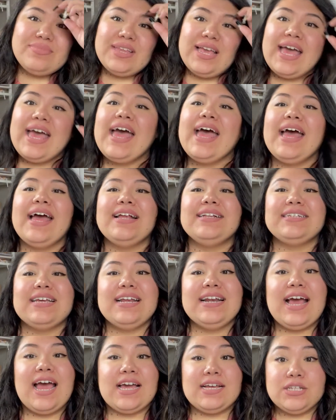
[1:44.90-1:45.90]
And
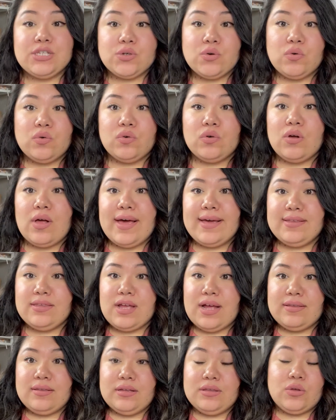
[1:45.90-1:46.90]
in high school, I
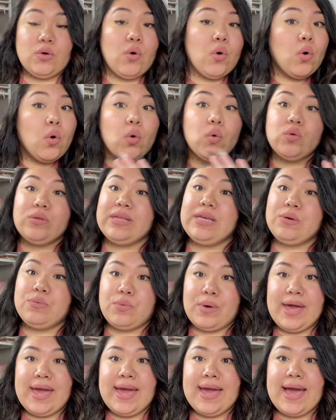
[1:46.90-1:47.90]
thought that the only
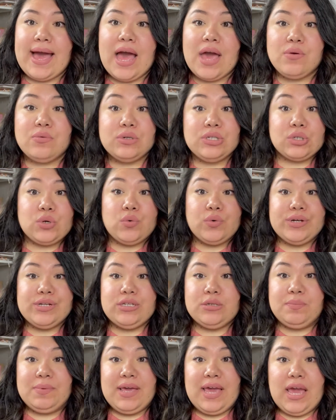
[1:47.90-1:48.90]
way I was
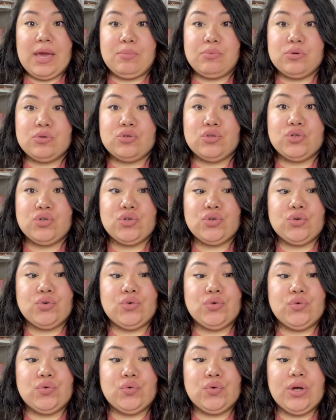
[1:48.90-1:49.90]
going to be able
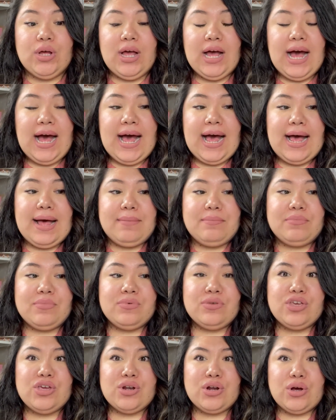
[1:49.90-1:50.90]
to,
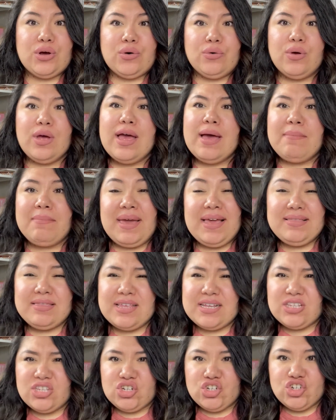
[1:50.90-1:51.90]
make
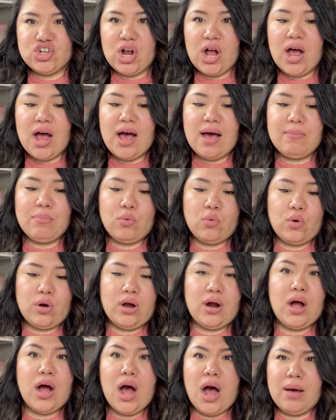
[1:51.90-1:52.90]
this a job
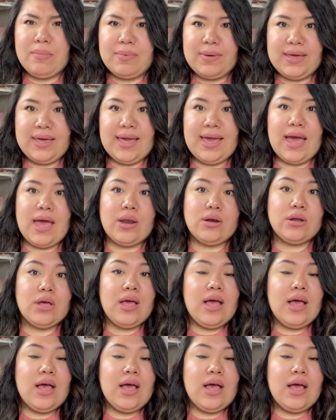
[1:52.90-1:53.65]
or a hobby and